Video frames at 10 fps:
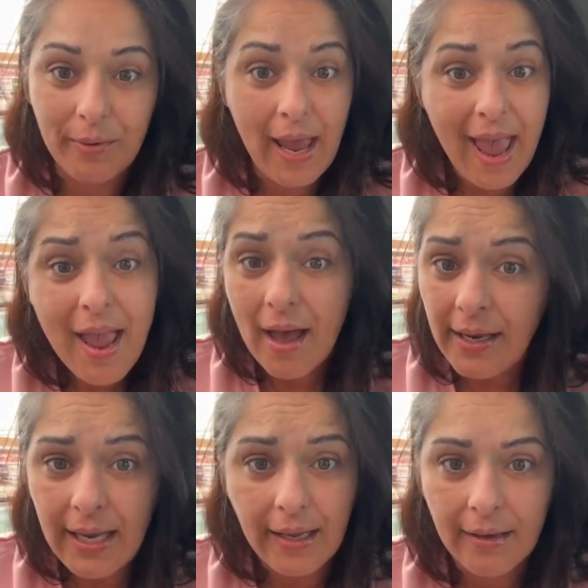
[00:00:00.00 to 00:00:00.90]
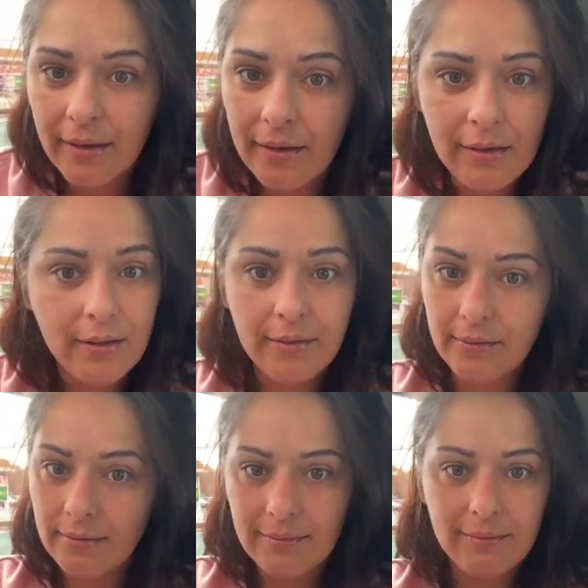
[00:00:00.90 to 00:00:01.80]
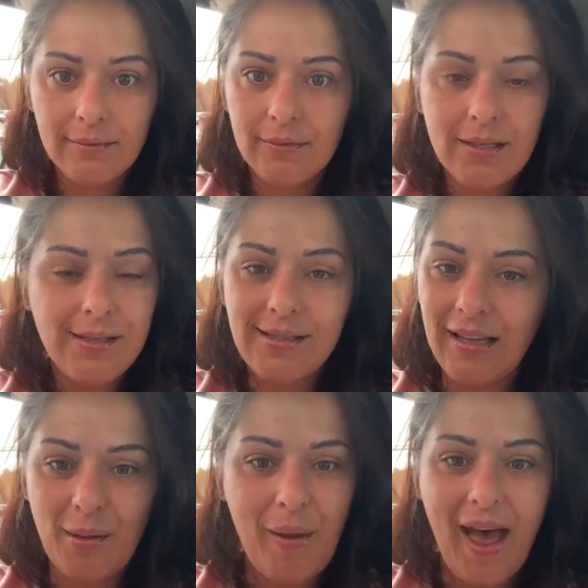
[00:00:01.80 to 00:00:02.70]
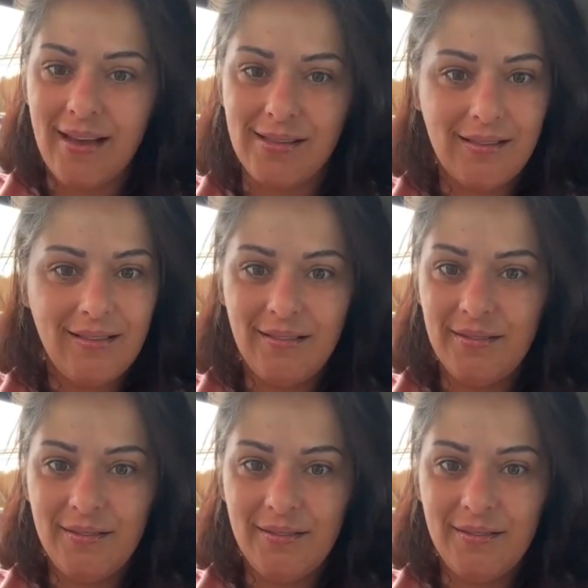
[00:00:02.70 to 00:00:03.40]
But hey, honey, this is not the past.